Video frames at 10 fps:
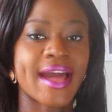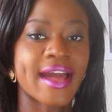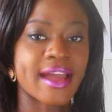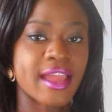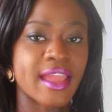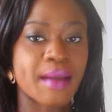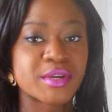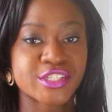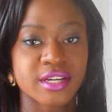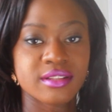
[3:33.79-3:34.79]
I'm
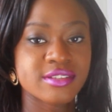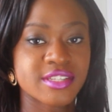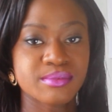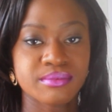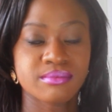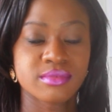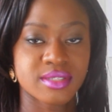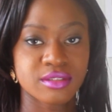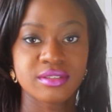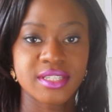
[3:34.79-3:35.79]
a journalism
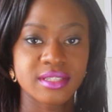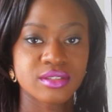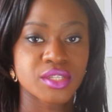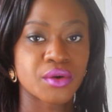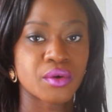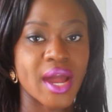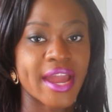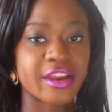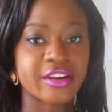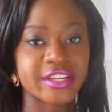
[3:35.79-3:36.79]
student, so
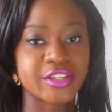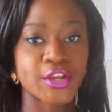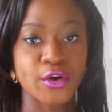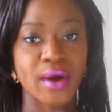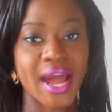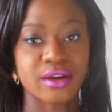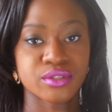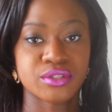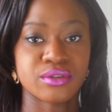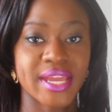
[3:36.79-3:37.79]
I already know how
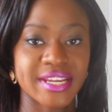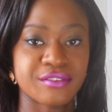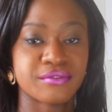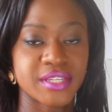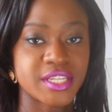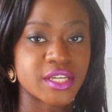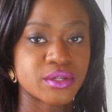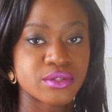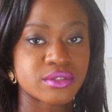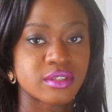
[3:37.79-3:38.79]
to edit
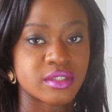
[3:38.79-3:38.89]
videos.